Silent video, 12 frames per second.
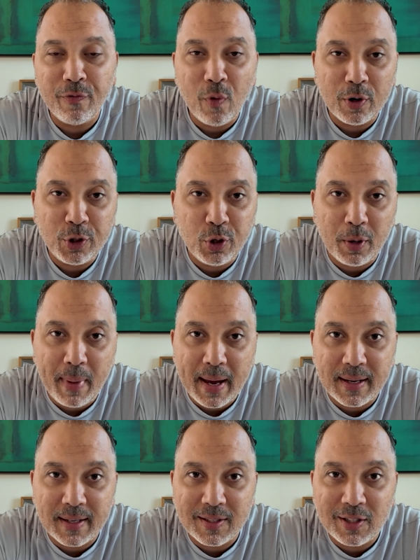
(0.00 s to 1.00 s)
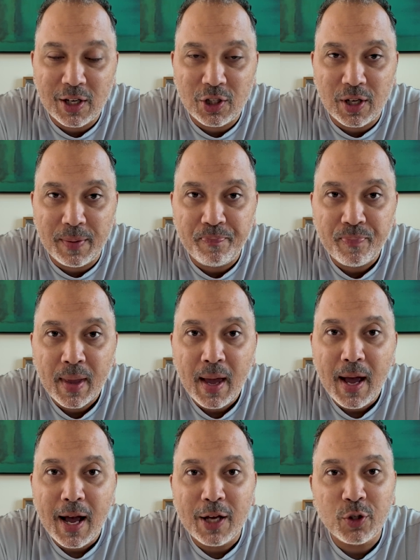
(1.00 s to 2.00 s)
force you to make a decision,
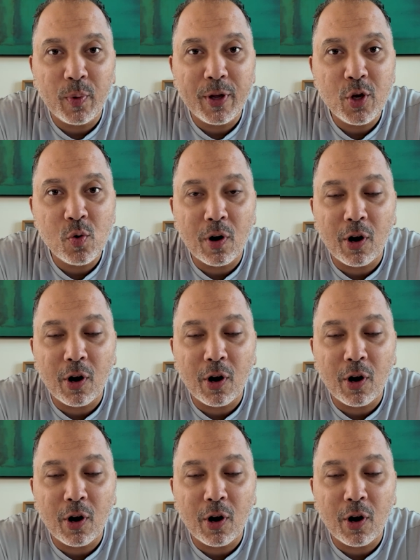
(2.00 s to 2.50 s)
is when you